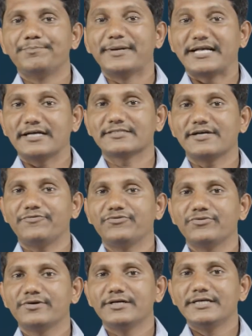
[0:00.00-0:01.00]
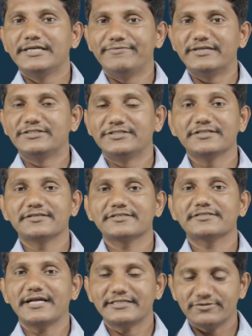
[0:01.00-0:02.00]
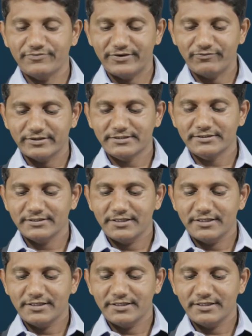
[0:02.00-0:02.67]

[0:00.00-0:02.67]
because of even Jesus Christ, when, was,